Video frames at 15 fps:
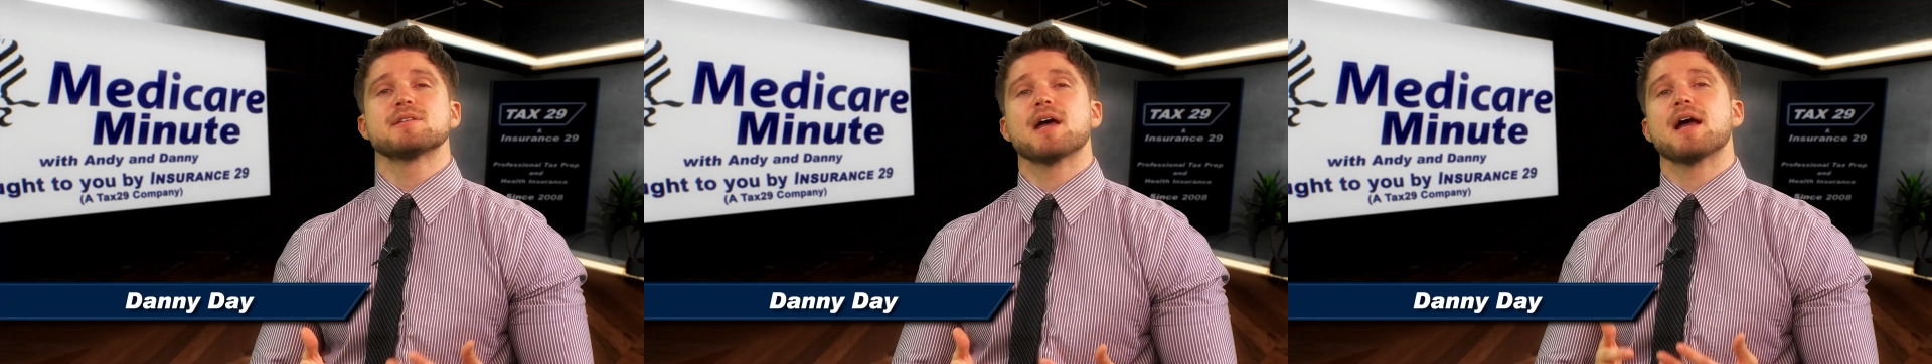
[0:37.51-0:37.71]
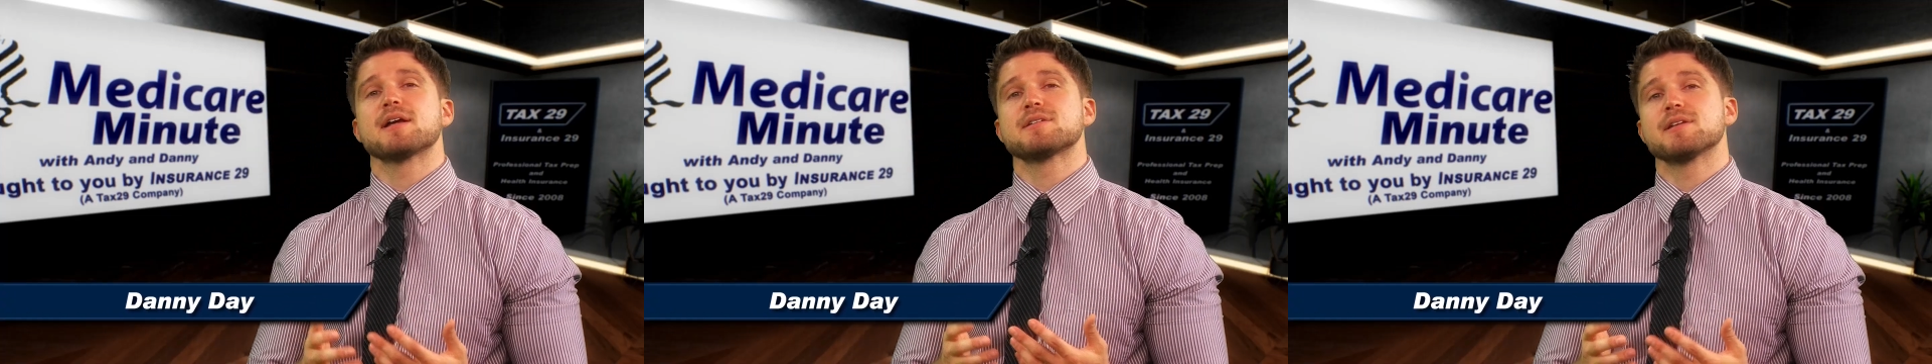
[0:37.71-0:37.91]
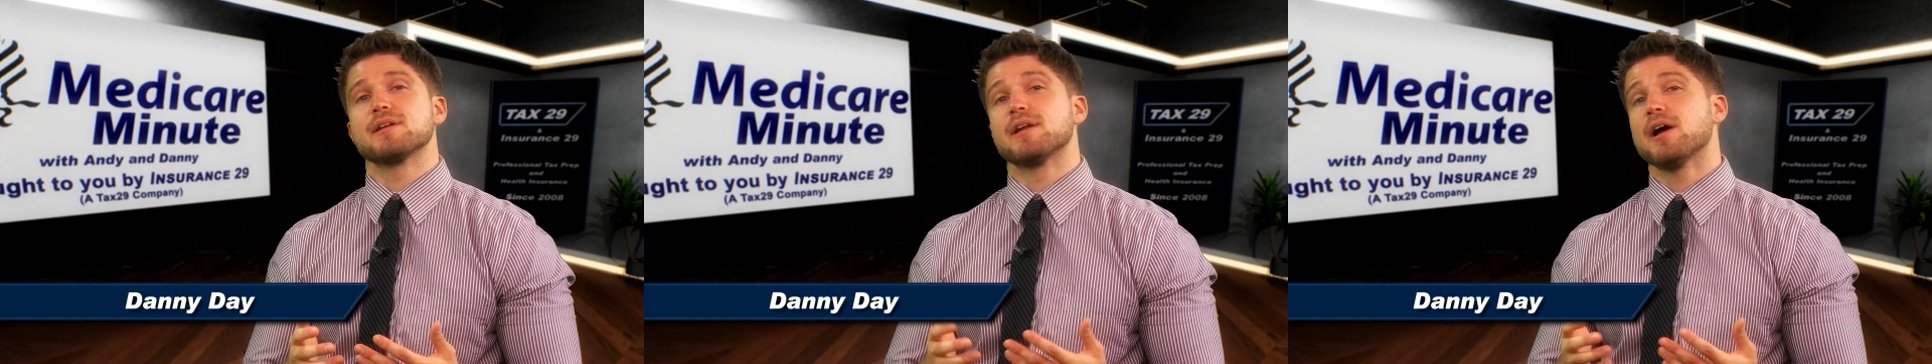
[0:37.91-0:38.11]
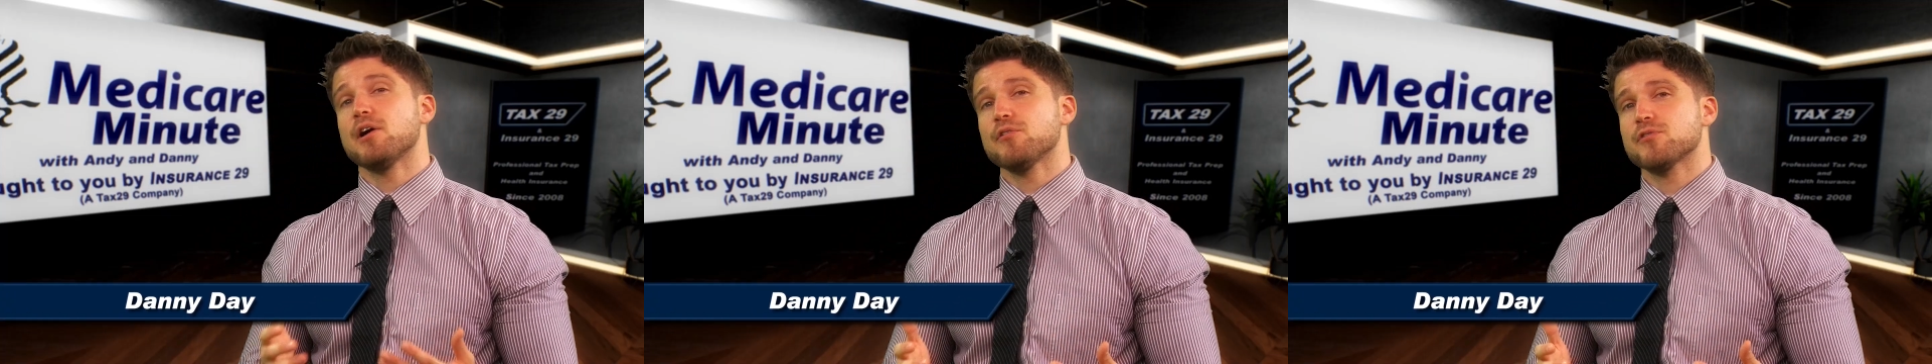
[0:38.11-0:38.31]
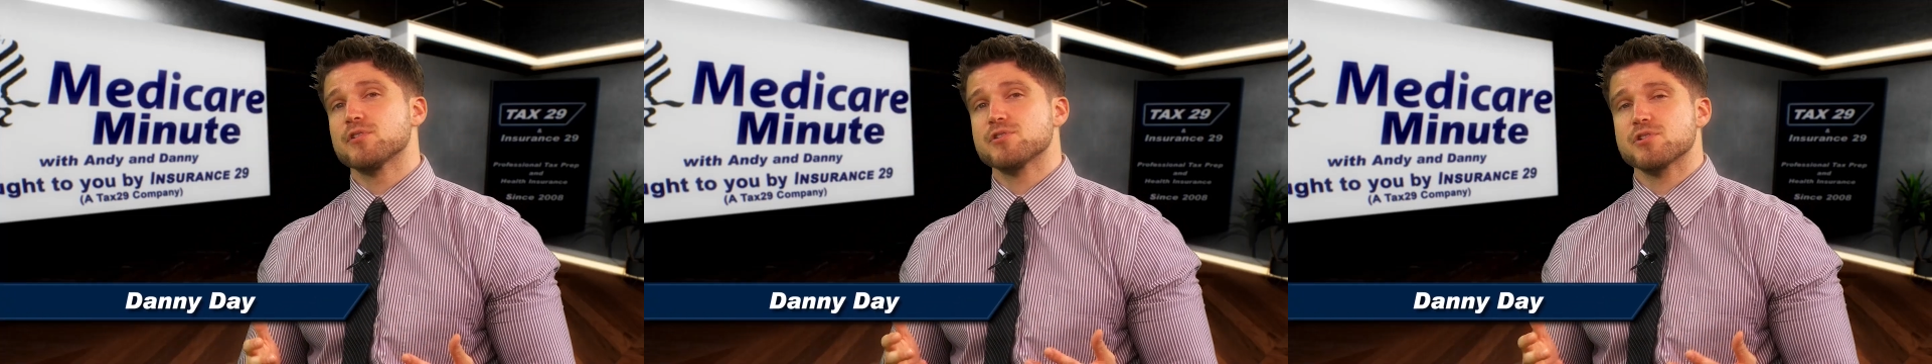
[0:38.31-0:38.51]
accident and
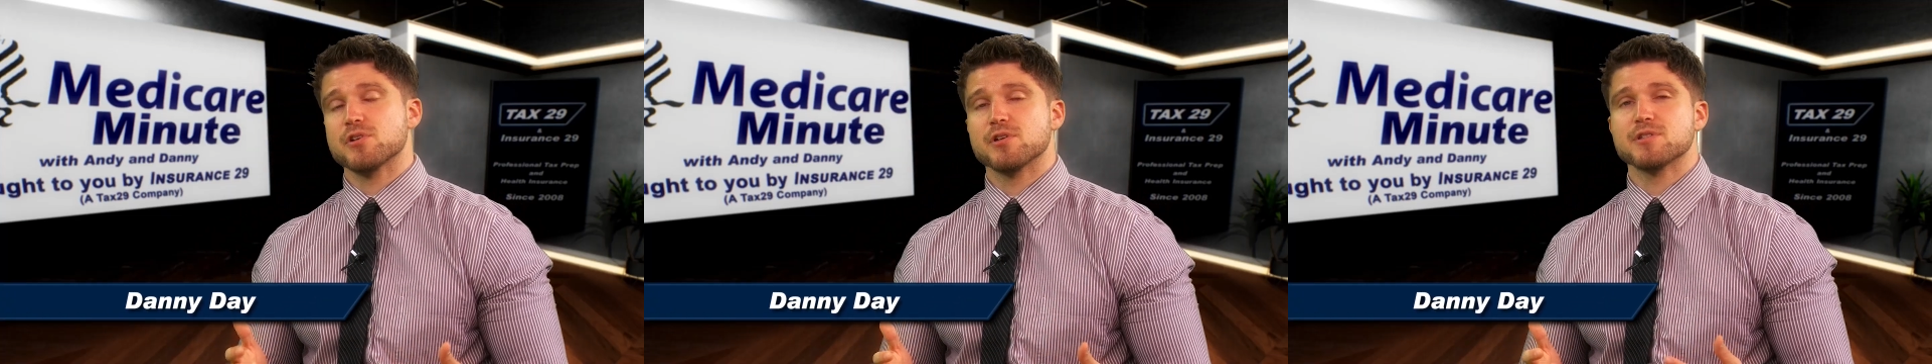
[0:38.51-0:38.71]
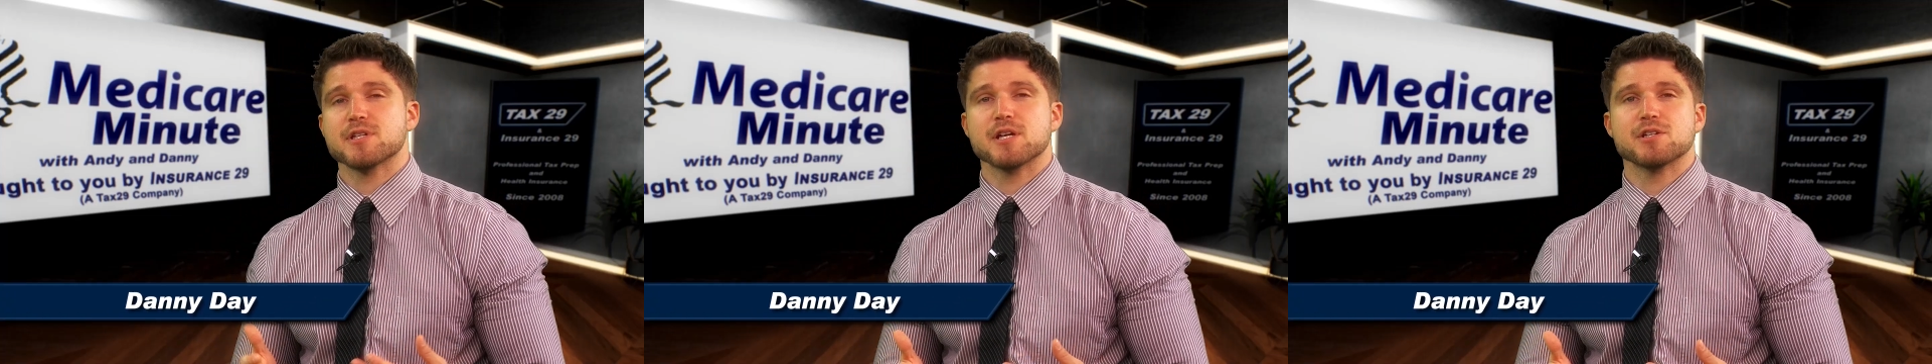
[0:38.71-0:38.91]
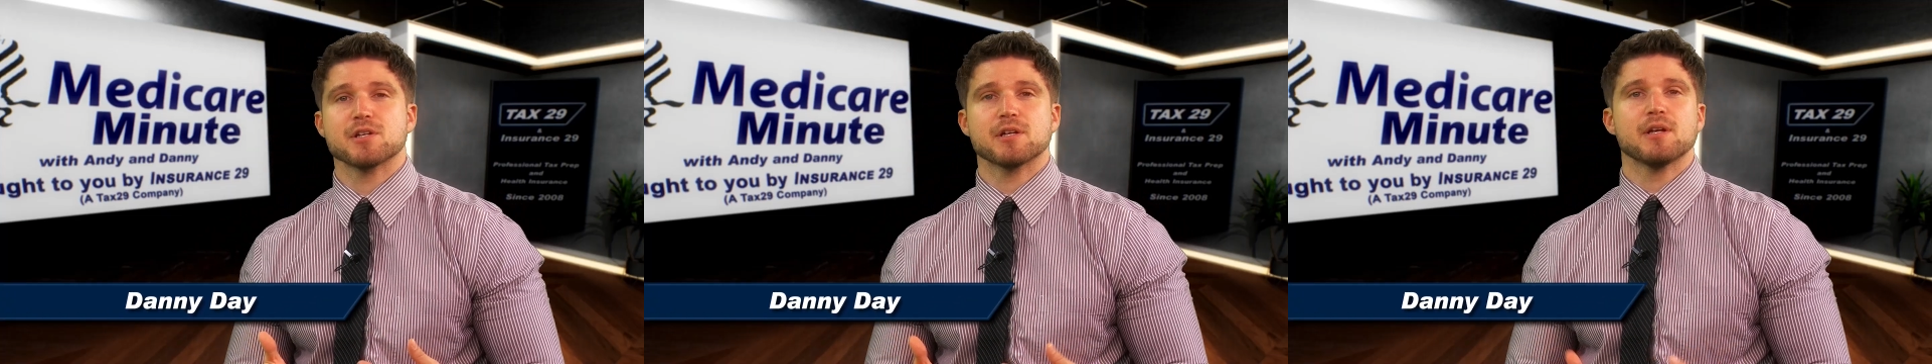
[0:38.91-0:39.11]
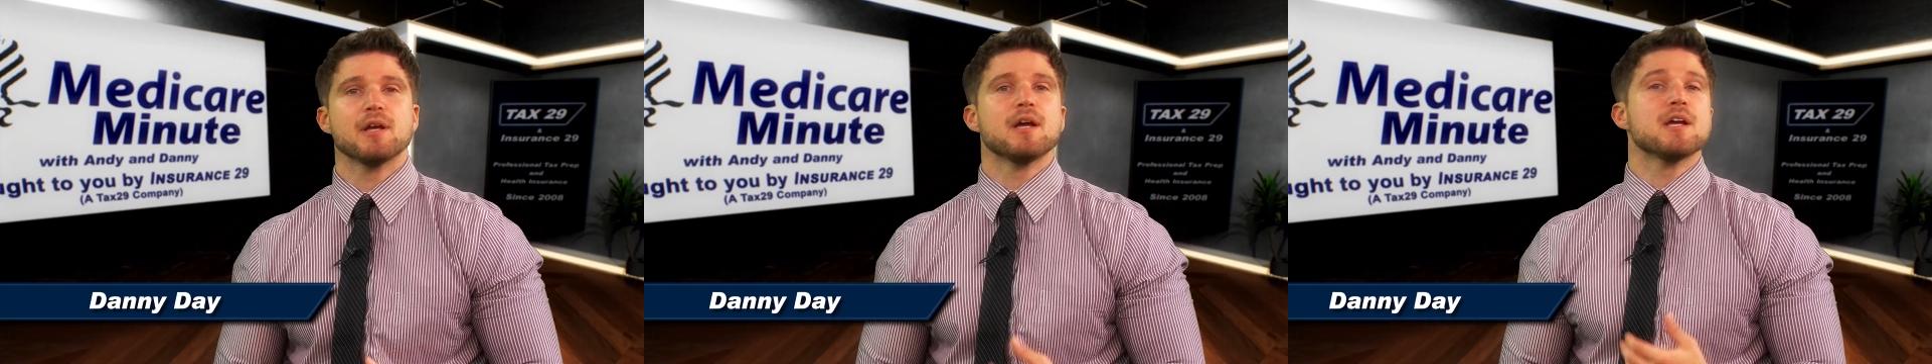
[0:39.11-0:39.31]
health insurance agent